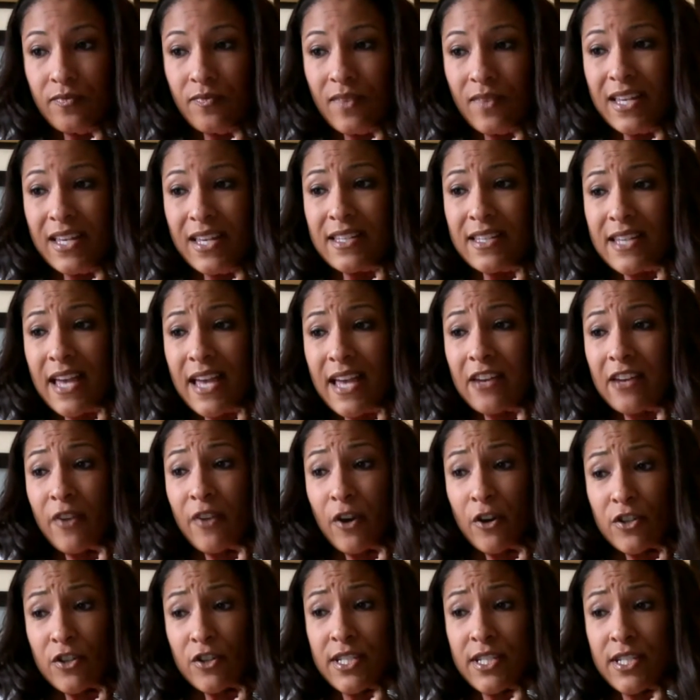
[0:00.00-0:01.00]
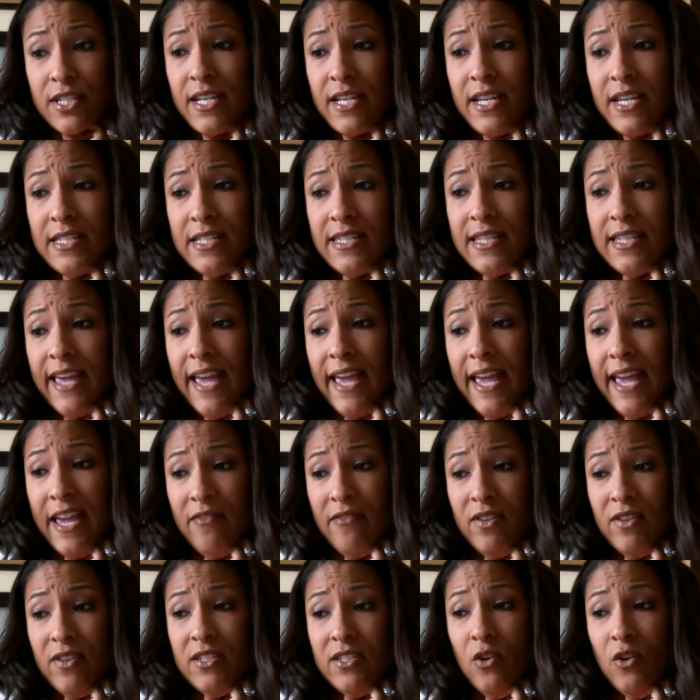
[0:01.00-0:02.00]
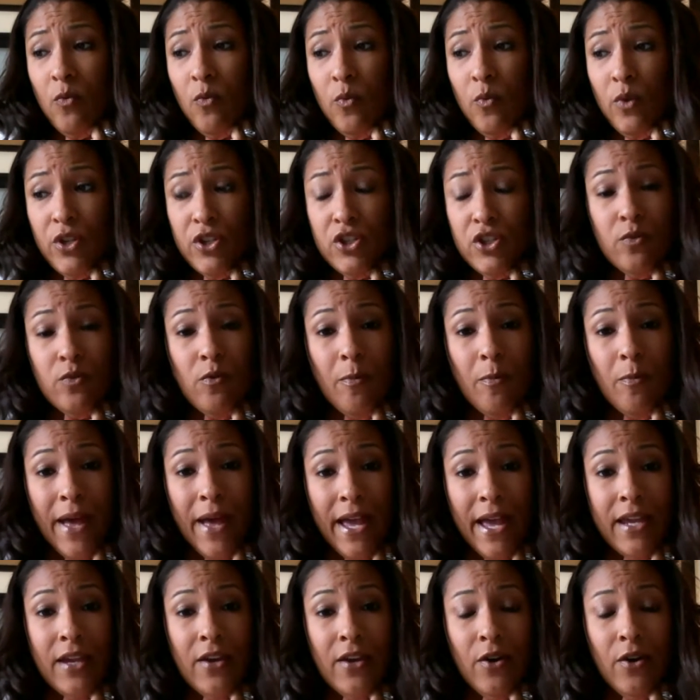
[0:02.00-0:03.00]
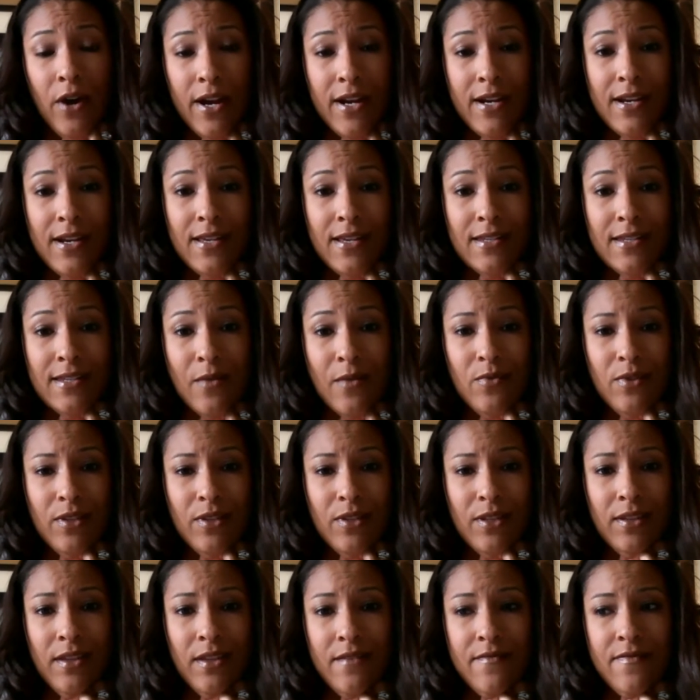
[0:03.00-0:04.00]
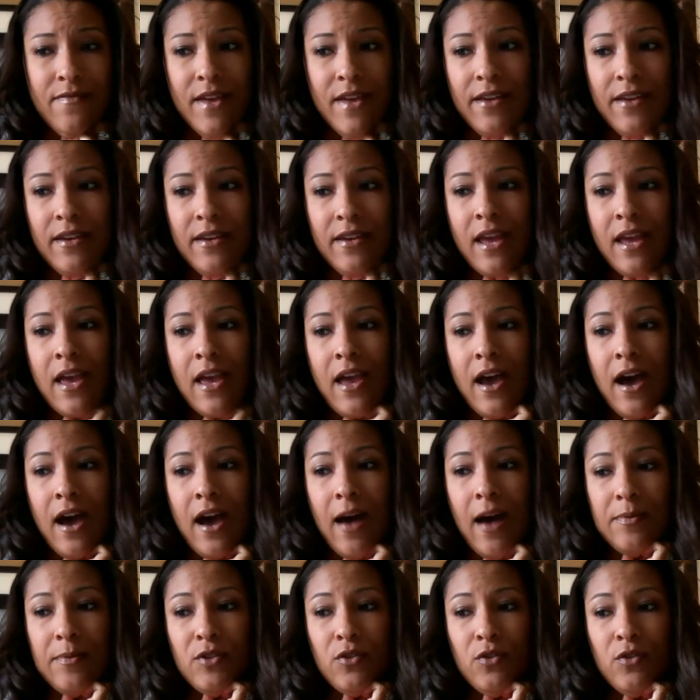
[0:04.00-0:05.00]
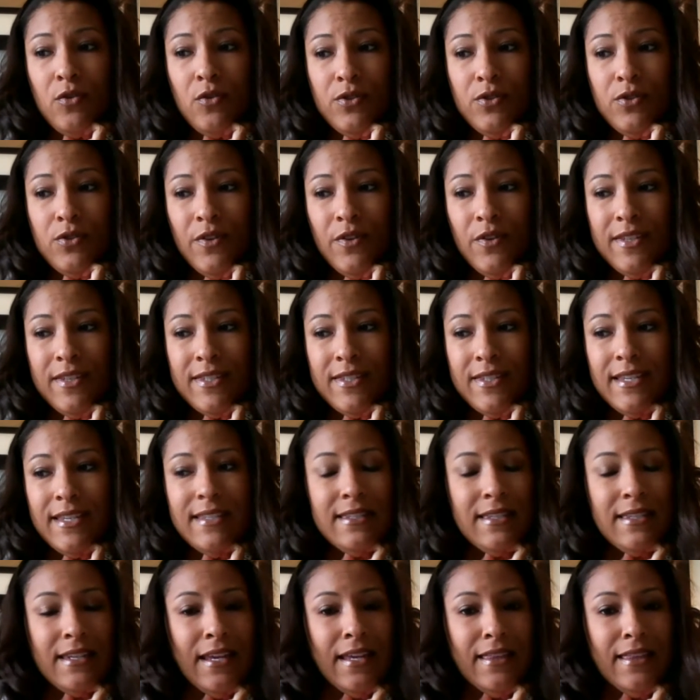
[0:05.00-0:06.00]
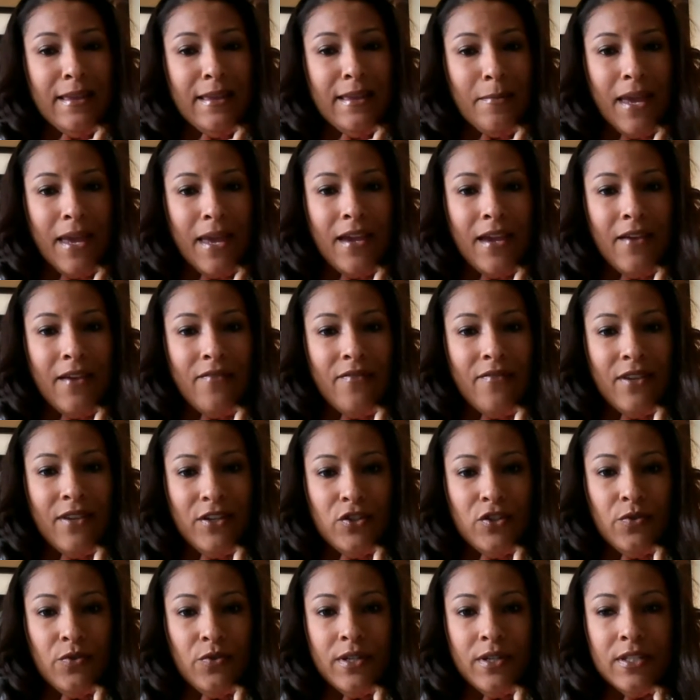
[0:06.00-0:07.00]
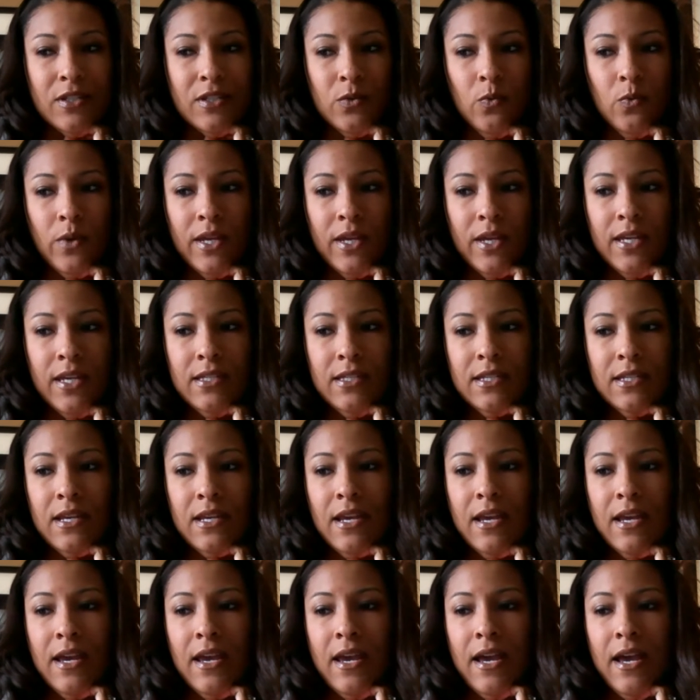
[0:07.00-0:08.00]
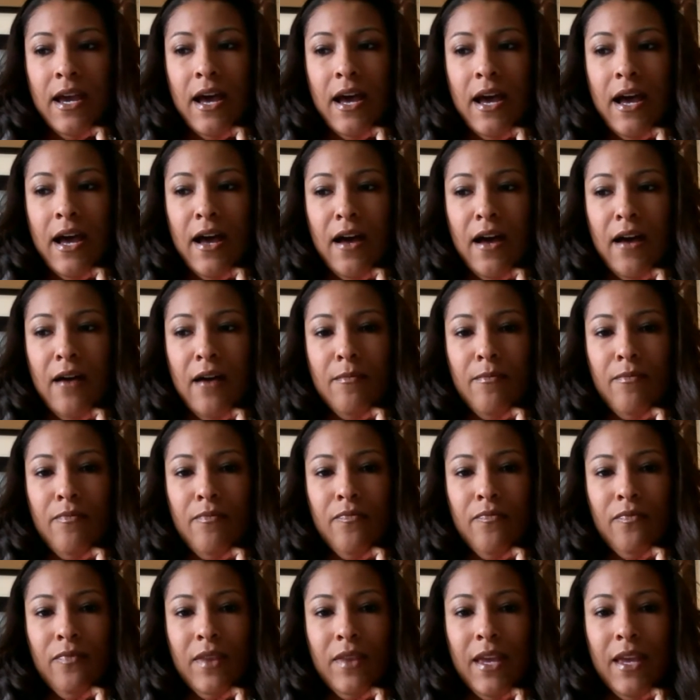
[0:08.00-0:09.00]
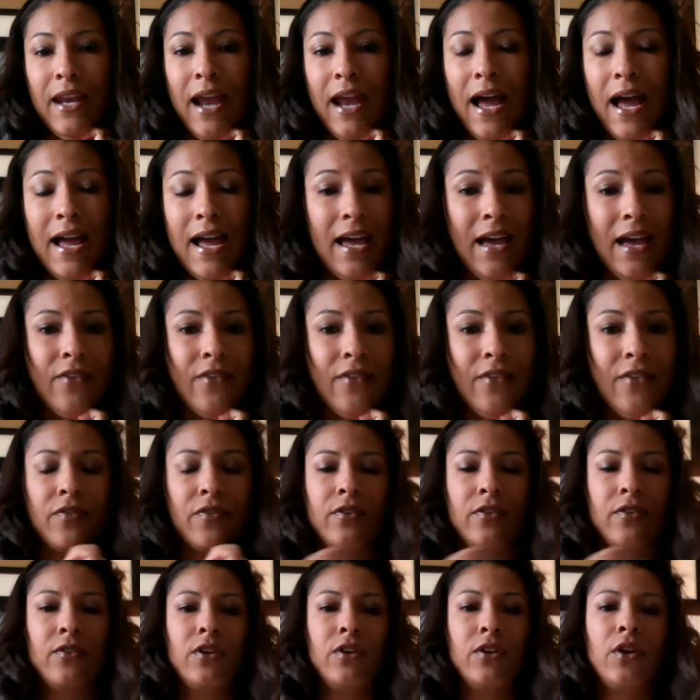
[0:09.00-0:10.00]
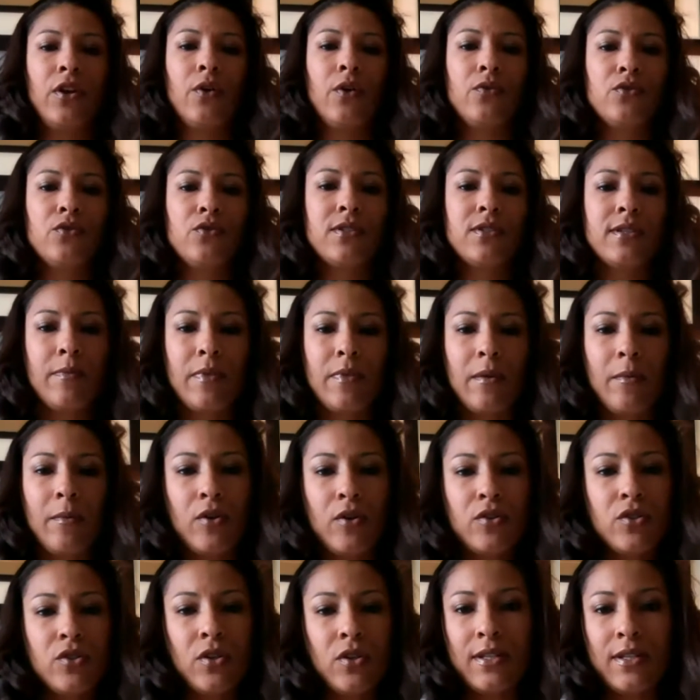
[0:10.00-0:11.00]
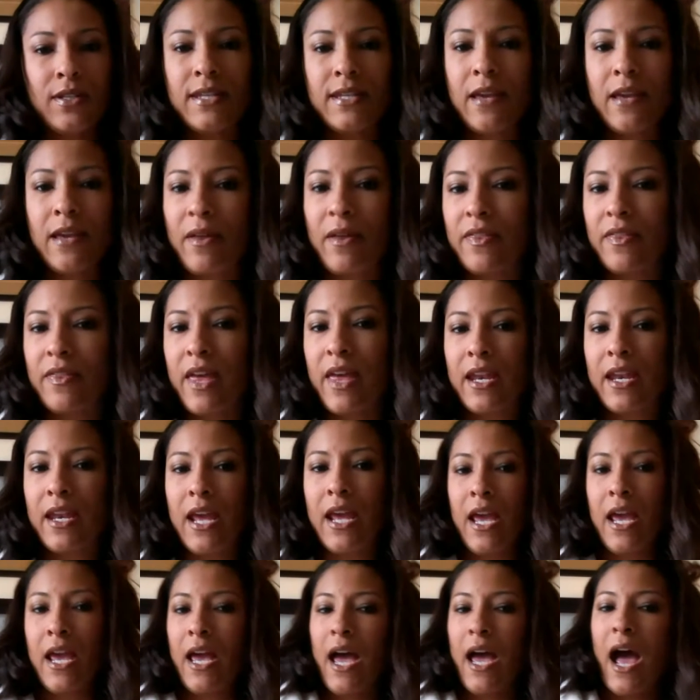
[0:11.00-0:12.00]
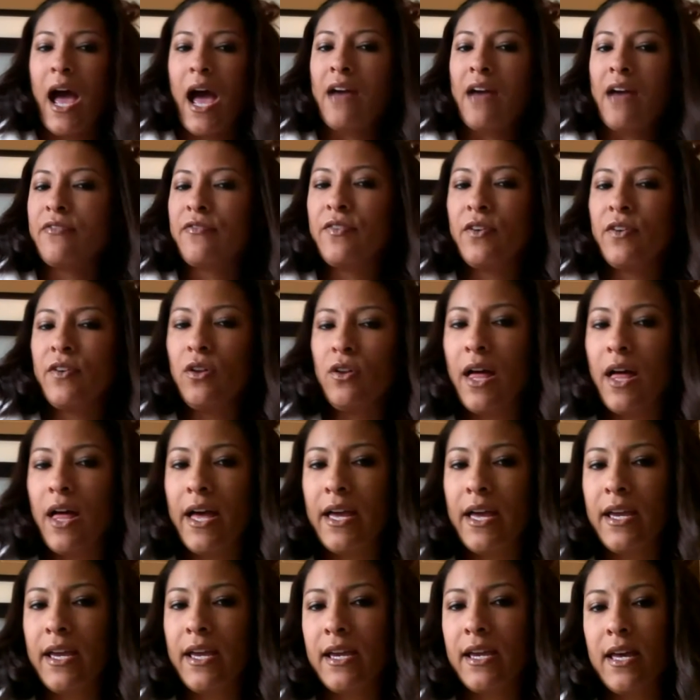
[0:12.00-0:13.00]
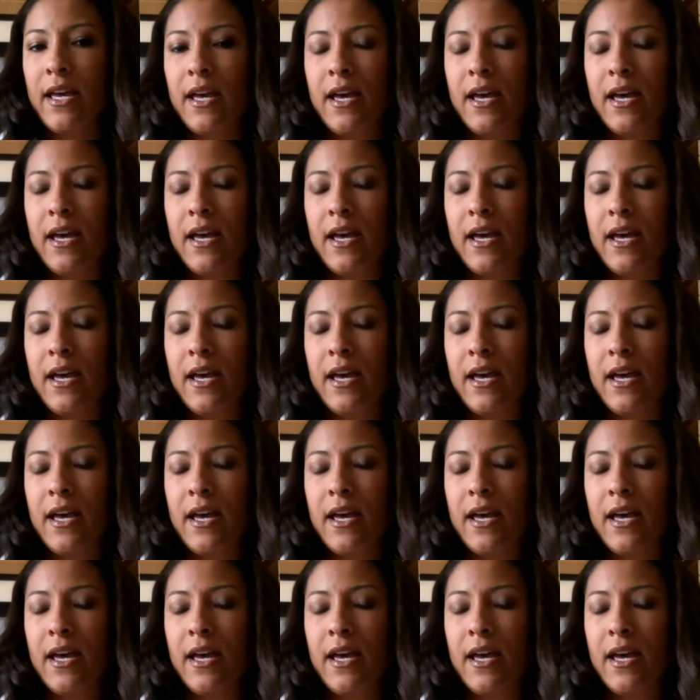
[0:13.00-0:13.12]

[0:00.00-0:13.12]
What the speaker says: is adversity is the canvas on which you will paint greatness. I really love that. Obstacles are the seasoning that make victory sweet. And I have, just something personal to say about that. I feel like